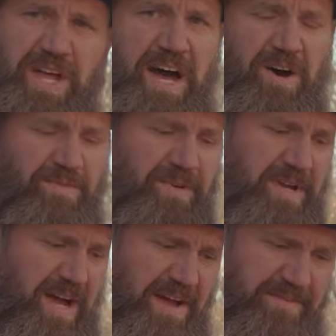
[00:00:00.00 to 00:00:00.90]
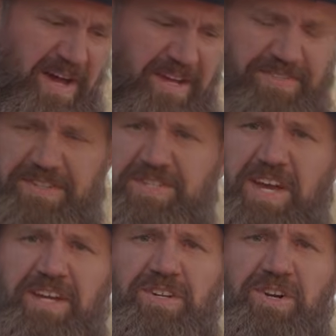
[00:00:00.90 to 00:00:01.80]
down, I've got the
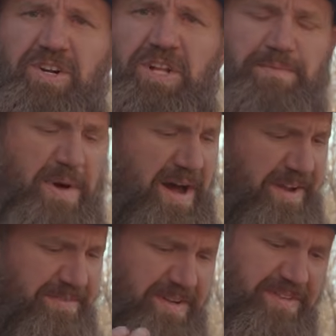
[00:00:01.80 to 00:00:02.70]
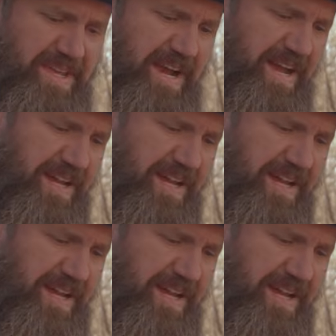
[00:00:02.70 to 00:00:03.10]
secular clip on that